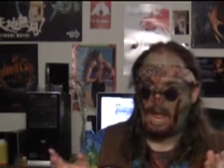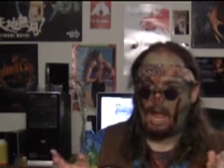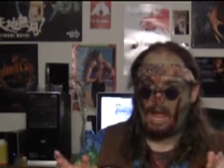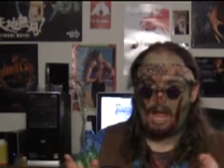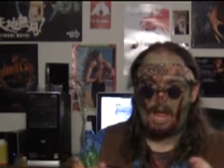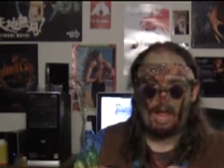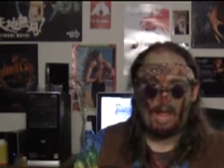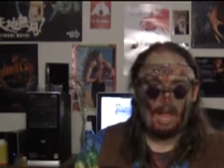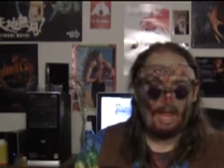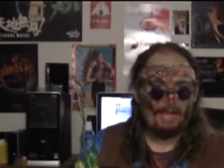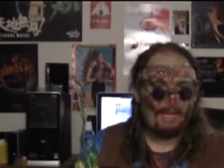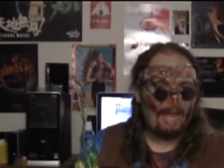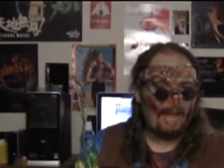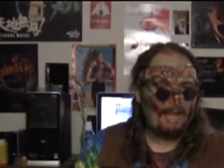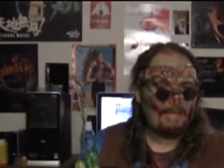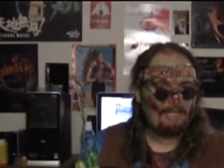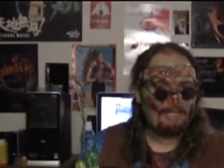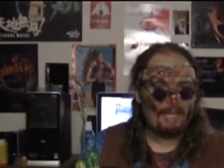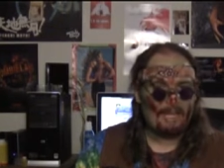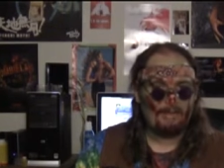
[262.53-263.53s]
Uh, I
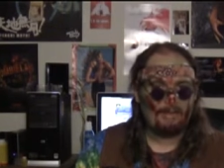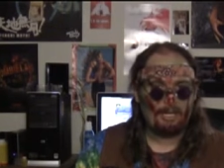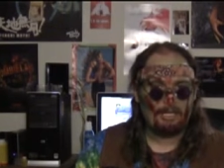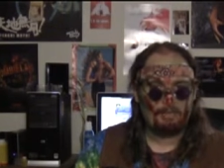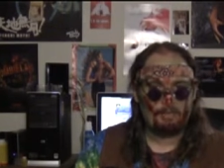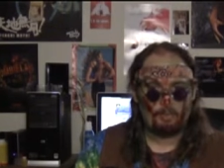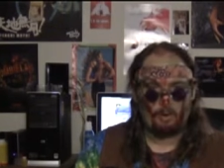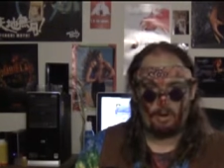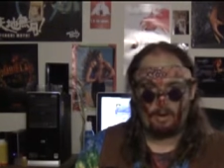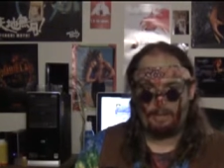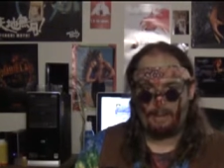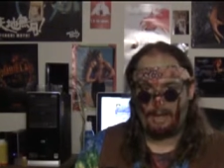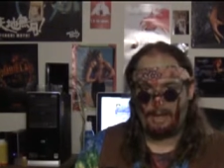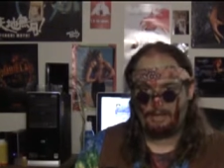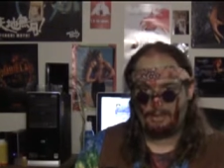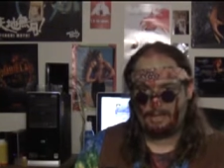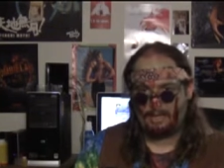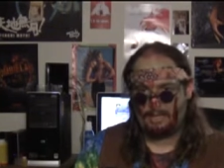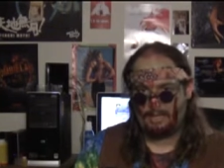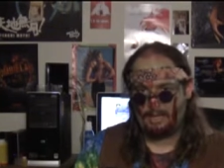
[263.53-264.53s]
can't say much more
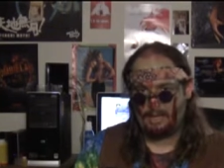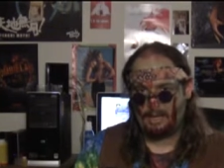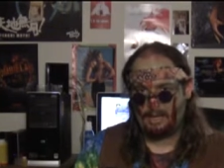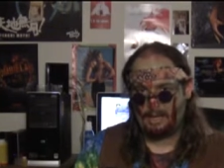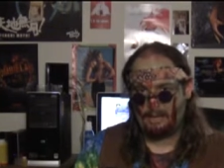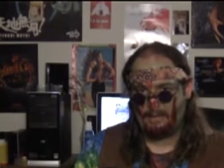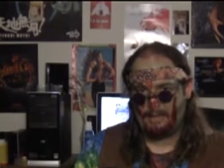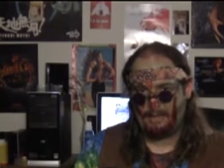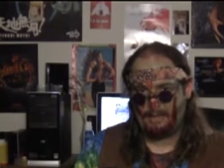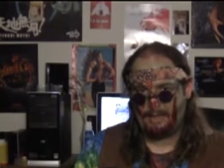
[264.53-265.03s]
about the um,